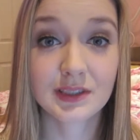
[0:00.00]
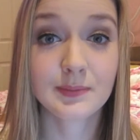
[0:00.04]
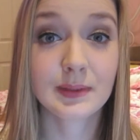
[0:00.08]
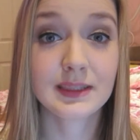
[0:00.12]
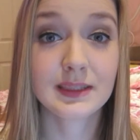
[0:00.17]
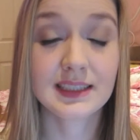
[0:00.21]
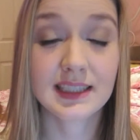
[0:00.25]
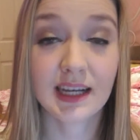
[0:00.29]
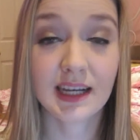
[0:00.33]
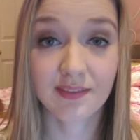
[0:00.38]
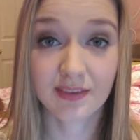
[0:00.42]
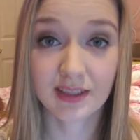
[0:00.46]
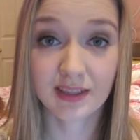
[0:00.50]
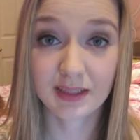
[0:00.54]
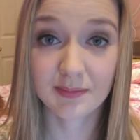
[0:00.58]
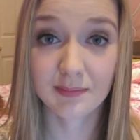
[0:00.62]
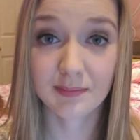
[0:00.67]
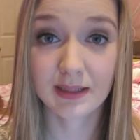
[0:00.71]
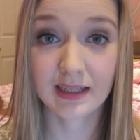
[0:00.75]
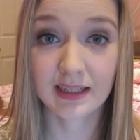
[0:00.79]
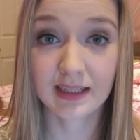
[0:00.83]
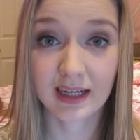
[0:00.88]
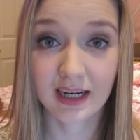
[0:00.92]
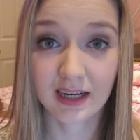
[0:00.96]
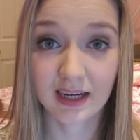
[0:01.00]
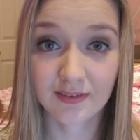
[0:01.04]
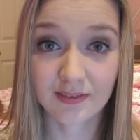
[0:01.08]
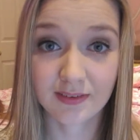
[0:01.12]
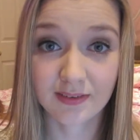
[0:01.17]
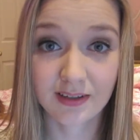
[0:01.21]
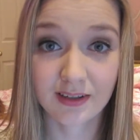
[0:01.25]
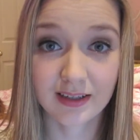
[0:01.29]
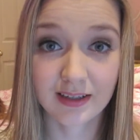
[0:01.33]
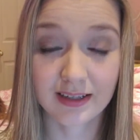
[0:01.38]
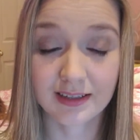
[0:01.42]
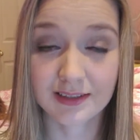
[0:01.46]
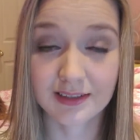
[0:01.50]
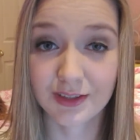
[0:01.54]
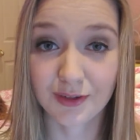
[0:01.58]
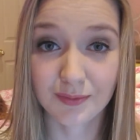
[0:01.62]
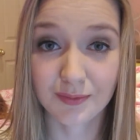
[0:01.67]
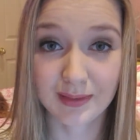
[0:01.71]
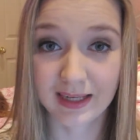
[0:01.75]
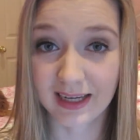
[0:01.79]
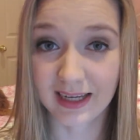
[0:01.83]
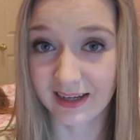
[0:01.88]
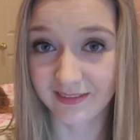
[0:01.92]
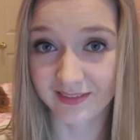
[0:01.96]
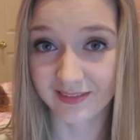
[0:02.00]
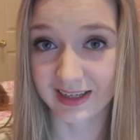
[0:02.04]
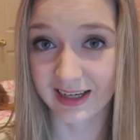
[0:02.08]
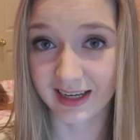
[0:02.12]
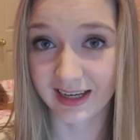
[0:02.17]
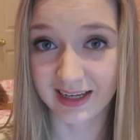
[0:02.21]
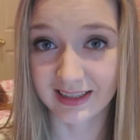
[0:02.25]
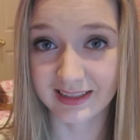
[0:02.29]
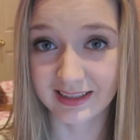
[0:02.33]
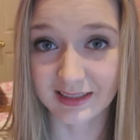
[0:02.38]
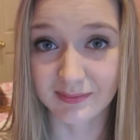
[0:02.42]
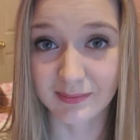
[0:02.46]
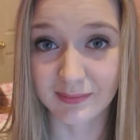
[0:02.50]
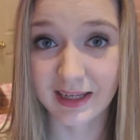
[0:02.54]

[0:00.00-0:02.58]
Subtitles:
but definitely be careful and don't be heavy-handed.